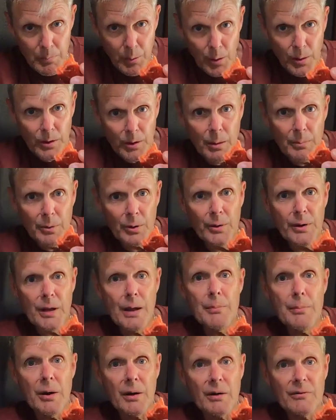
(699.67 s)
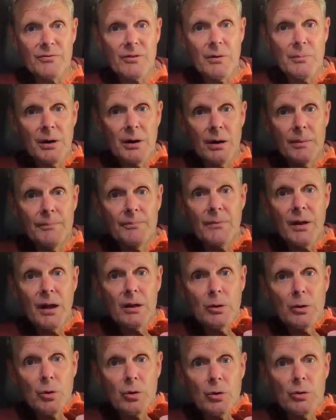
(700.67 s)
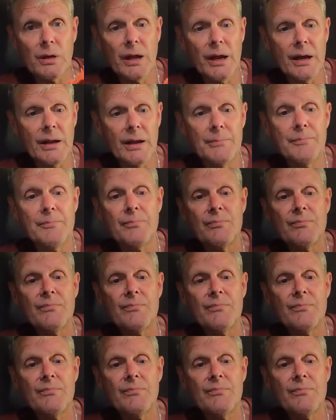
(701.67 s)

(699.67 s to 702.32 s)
Port Alberni. Bought it from a local lady